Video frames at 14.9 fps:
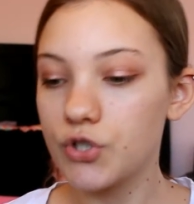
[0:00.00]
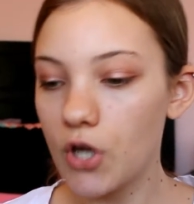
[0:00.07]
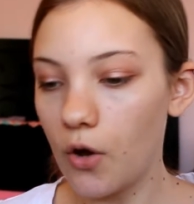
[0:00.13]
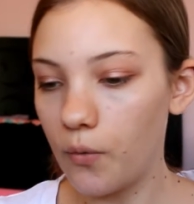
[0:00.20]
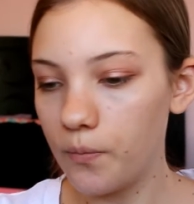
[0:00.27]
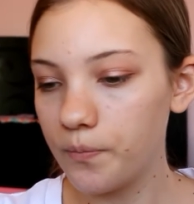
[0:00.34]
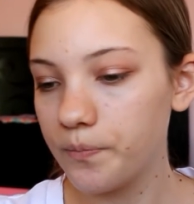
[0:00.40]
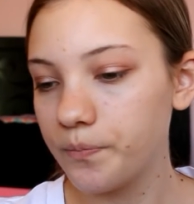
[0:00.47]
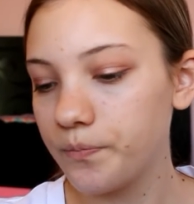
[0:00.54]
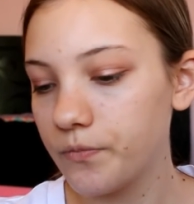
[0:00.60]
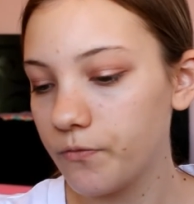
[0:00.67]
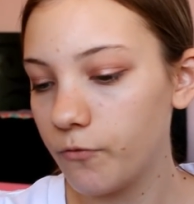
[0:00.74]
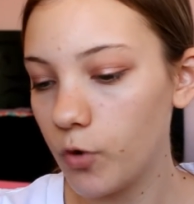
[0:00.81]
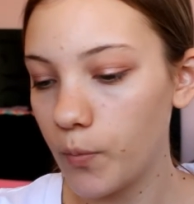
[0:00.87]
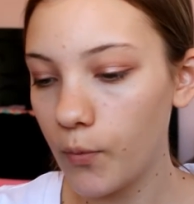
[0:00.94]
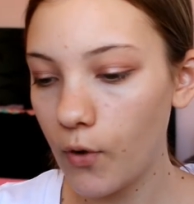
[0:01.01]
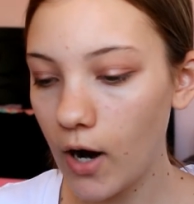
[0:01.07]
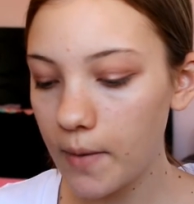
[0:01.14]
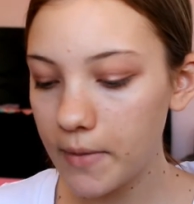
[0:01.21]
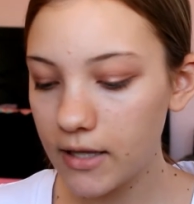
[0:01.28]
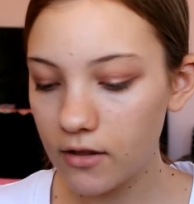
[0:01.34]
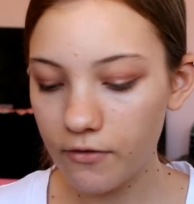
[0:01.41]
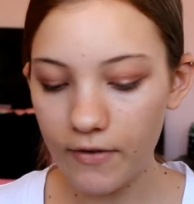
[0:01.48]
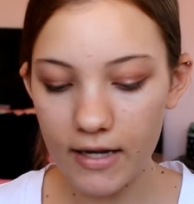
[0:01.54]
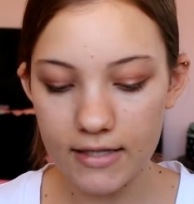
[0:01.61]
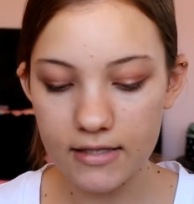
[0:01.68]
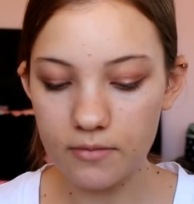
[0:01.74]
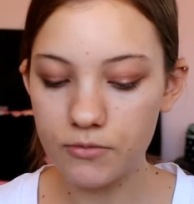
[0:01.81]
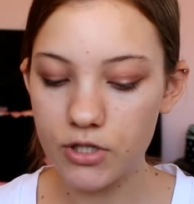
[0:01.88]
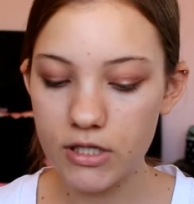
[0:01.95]
So, for priming the
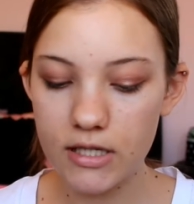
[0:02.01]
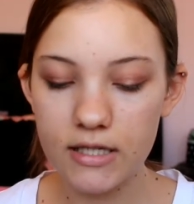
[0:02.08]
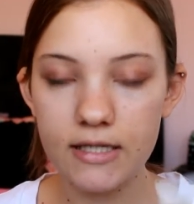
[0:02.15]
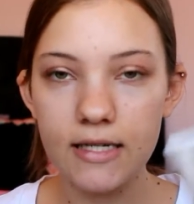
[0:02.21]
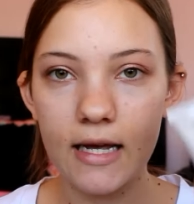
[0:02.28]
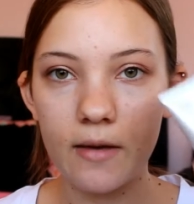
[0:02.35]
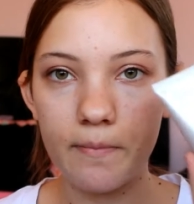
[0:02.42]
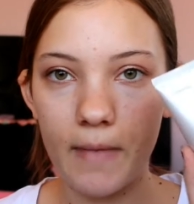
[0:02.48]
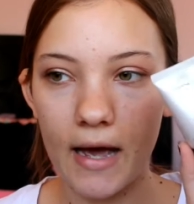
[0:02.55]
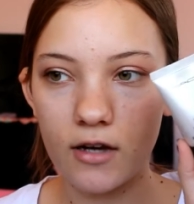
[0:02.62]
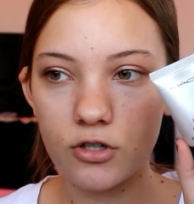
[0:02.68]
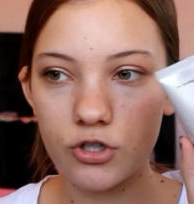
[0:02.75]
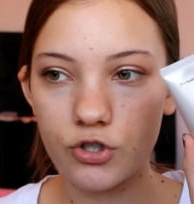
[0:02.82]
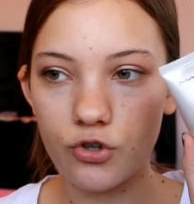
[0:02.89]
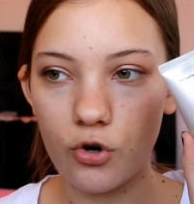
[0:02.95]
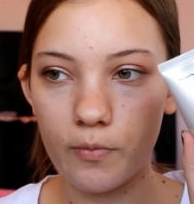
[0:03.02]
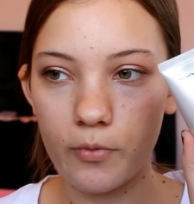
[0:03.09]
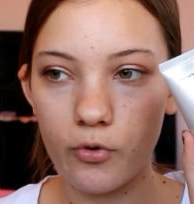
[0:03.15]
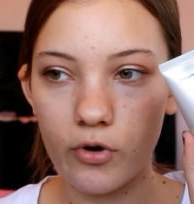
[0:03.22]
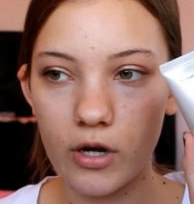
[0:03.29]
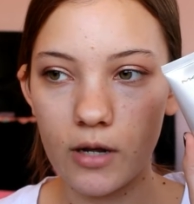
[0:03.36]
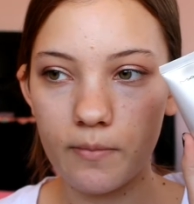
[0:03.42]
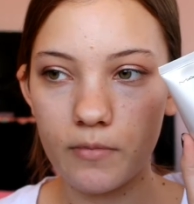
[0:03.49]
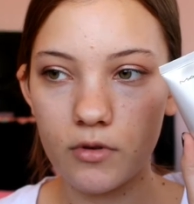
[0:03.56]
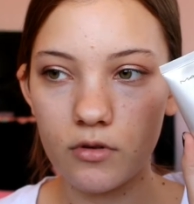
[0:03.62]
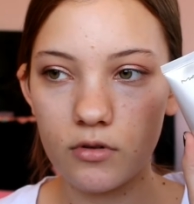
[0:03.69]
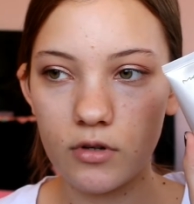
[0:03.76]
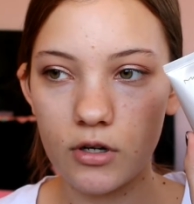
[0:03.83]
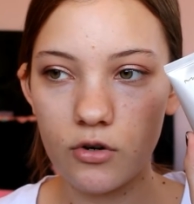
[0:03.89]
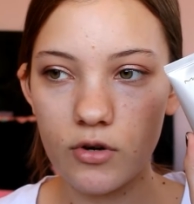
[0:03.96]
face, I'm just going to take MAC Strobe Cream.
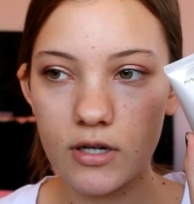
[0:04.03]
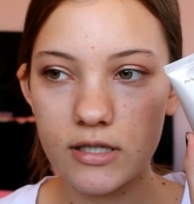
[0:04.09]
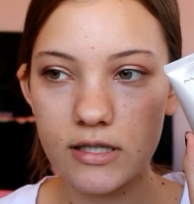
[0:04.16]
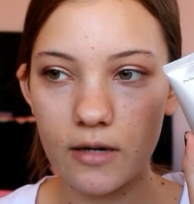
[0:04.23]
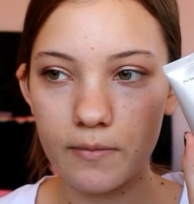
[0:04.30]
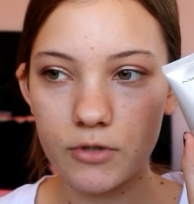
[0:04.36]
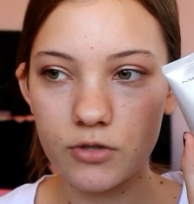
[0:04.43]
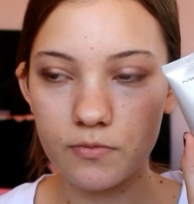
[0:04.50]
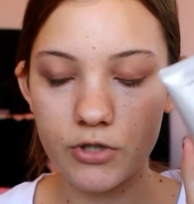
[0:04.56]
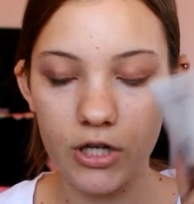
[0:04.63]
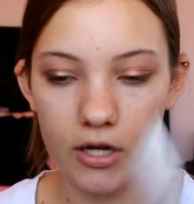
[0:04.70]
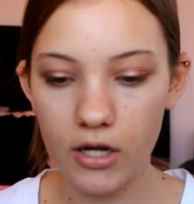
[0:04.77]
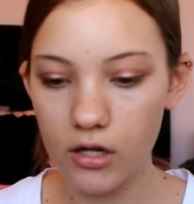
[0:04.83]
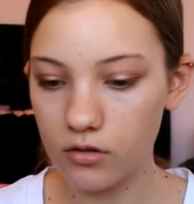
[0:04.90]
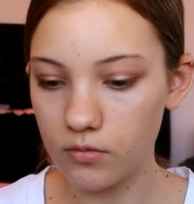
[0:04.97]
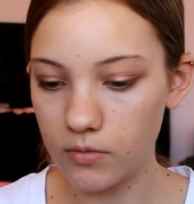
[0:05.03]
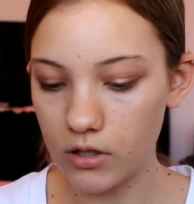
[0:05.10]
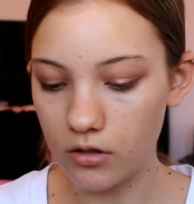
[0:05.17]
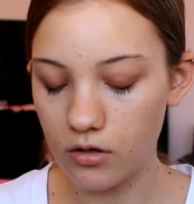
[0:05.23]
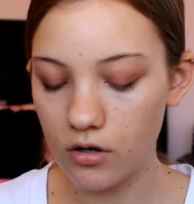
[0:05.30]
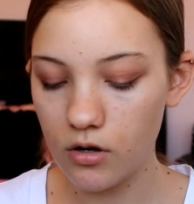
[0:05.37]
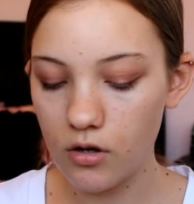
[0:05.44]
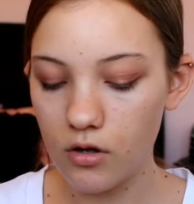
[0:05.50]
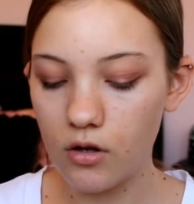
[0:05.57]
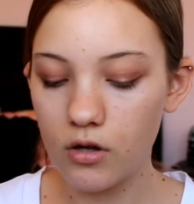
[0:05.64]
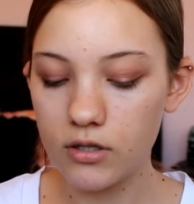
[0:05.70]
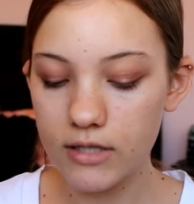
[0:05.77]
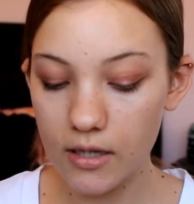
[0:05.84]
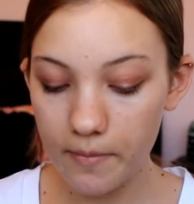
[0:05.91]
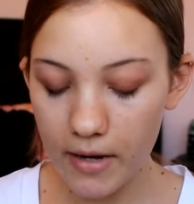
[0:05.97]
Can you guys see how much I'm shaking? Oh my god.
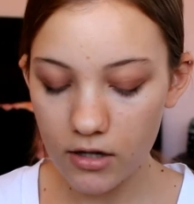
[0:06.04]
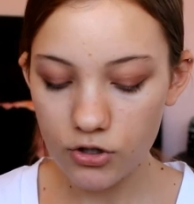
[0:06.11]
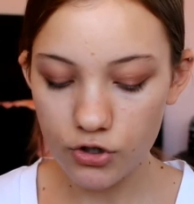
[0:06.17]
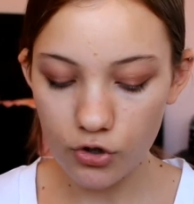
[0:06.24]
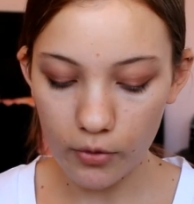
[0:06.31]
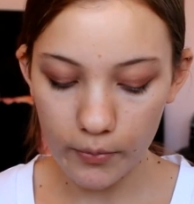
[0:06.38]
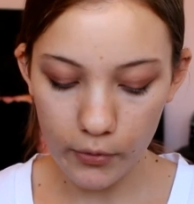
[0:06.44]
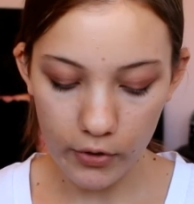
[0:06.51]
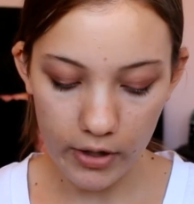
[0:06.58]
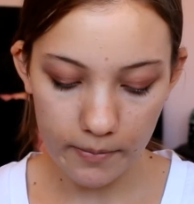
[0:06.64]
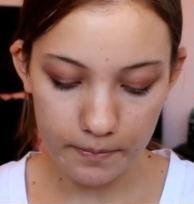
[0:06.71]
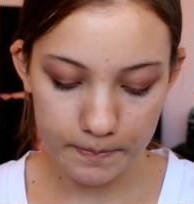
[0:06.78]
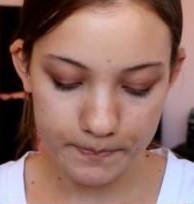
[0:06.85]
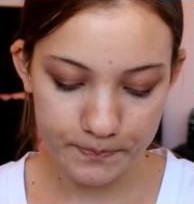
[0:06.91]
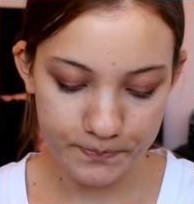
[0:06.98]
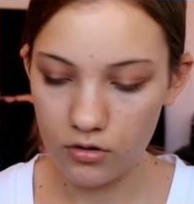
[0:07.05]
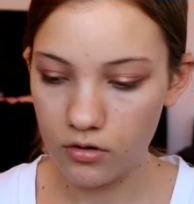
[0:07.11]
Take MAC Strobe Cream.